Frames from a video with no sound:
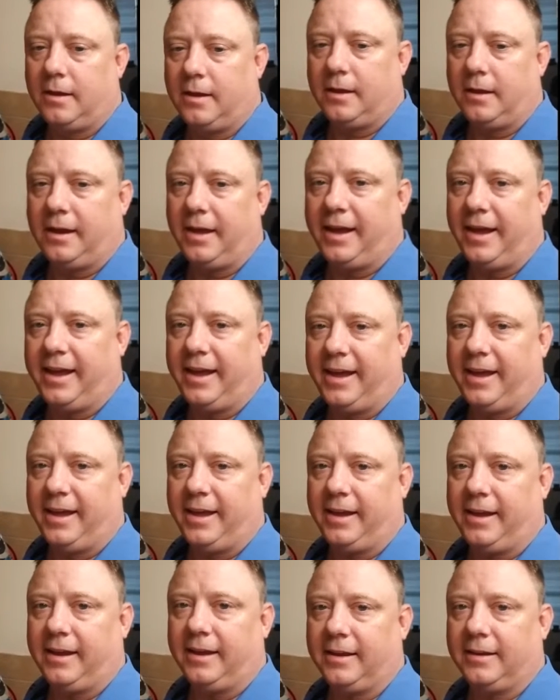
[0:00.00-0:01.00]

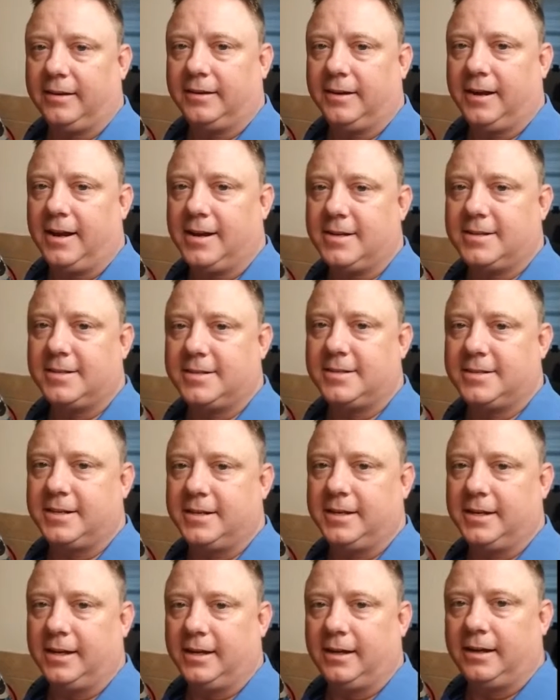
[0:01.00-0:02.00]
Hey, nice to
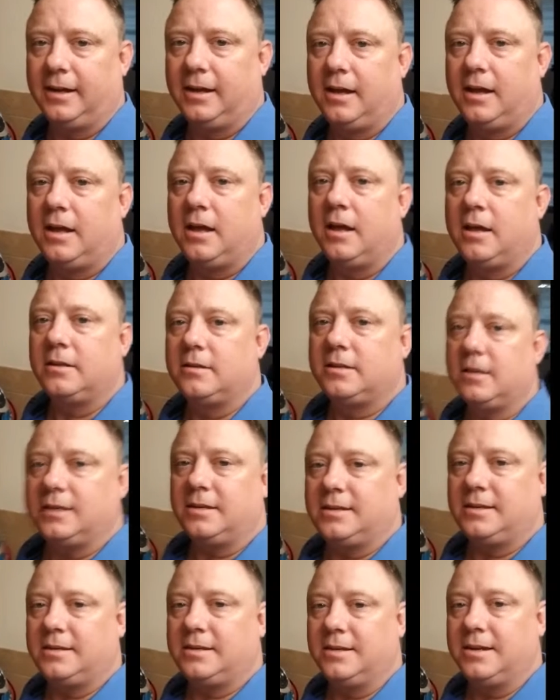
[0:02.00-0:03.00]
see ya.
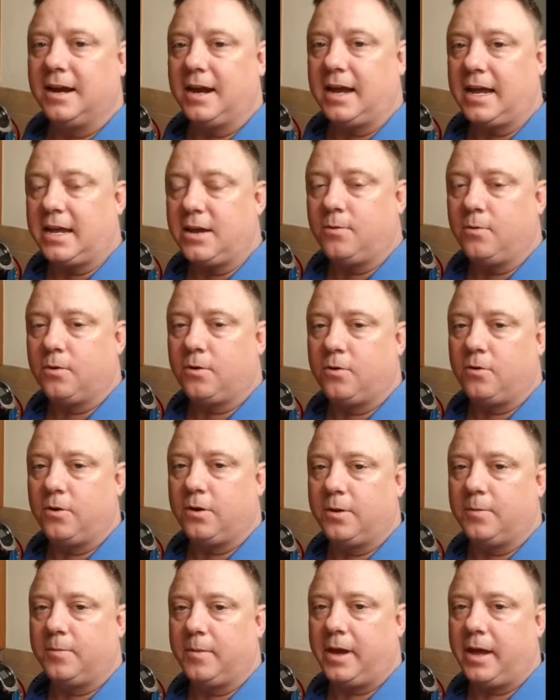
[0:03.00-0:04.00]
Tonight we're
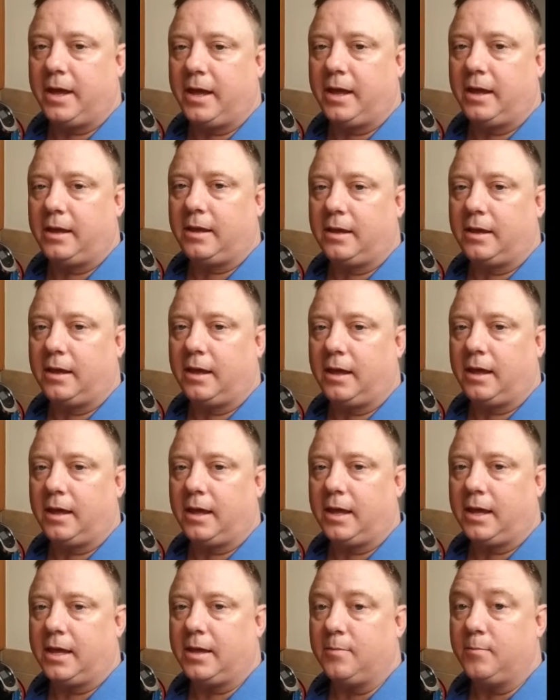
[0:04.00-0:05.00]
going to make
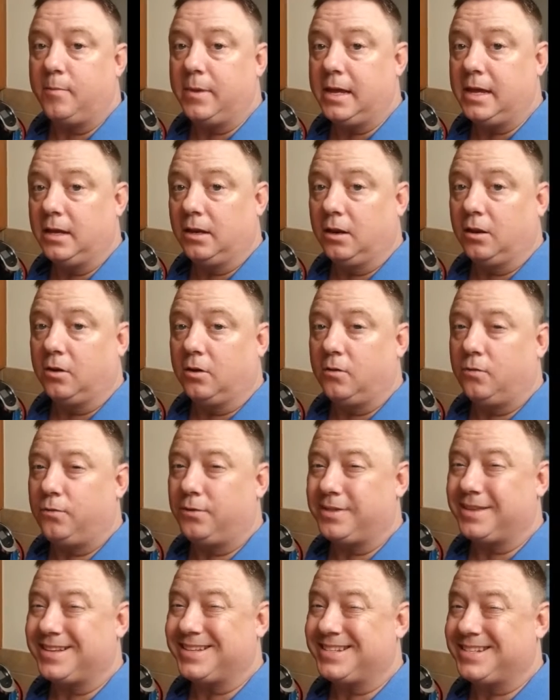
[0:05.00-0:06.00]
a meatloaf
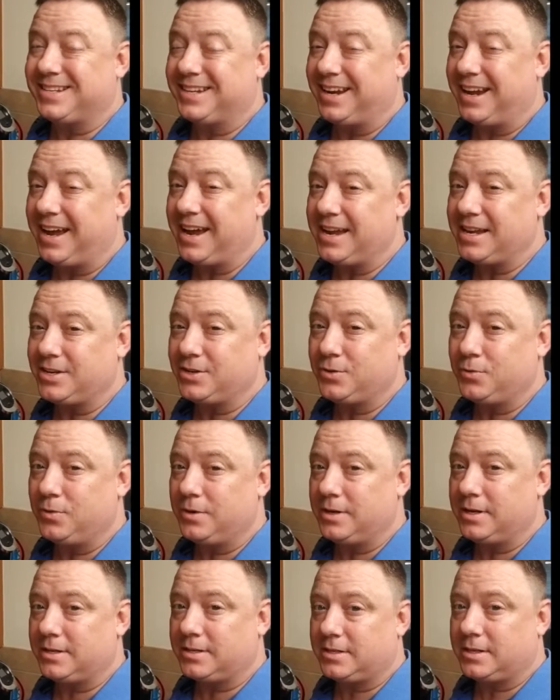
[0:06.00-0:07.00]
with a slight
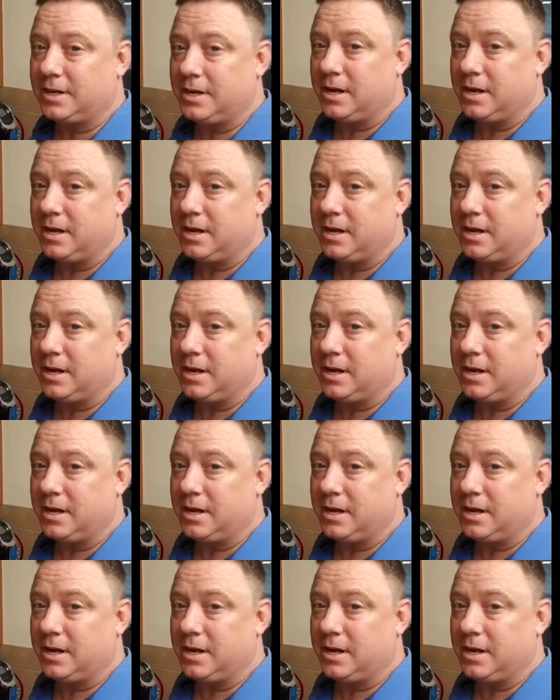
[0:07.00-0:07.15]
twist